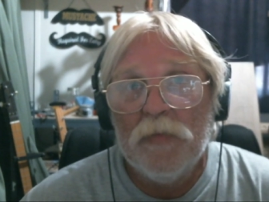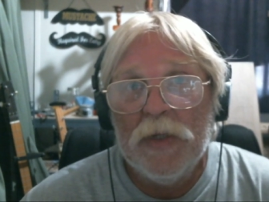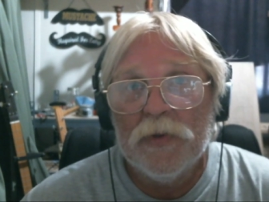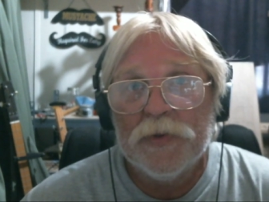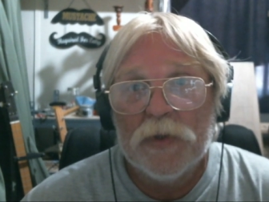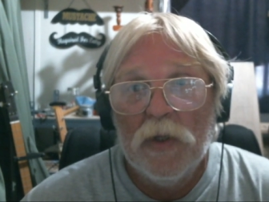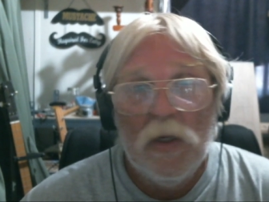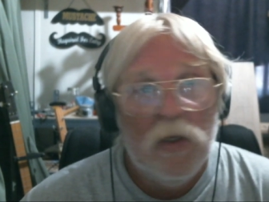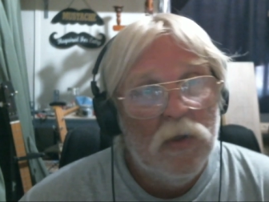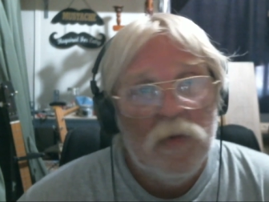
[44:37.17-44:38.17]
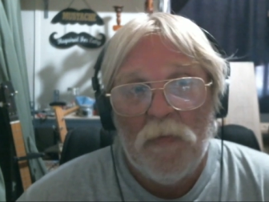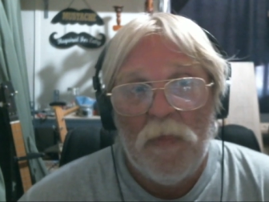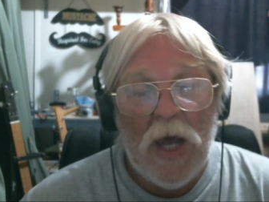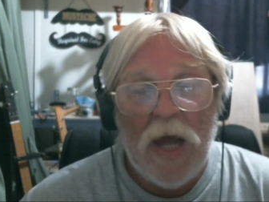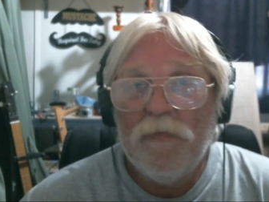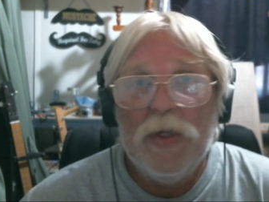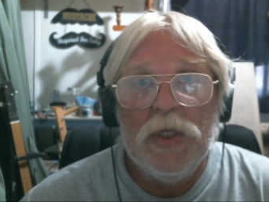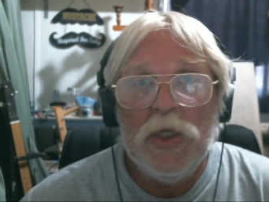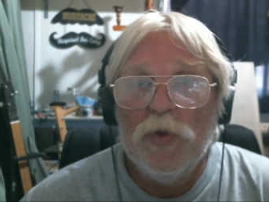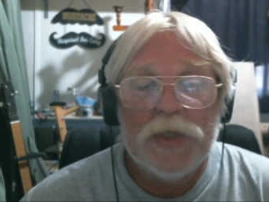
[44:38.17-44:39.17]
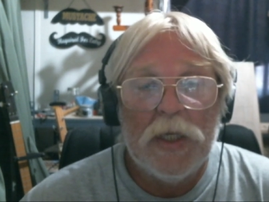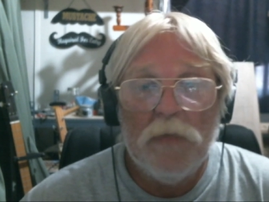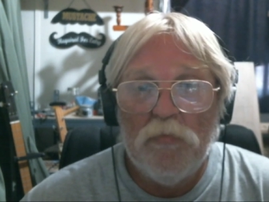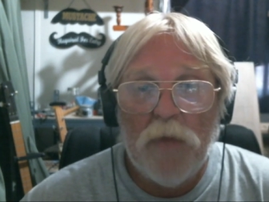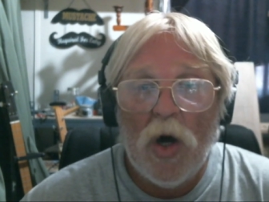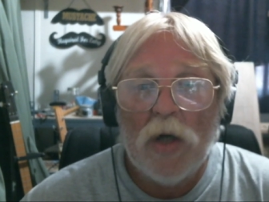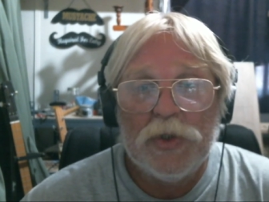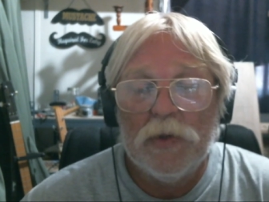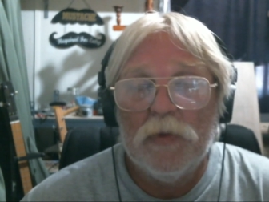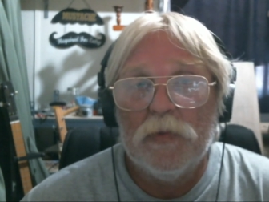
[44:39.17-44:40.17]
mills, I've been using Bosch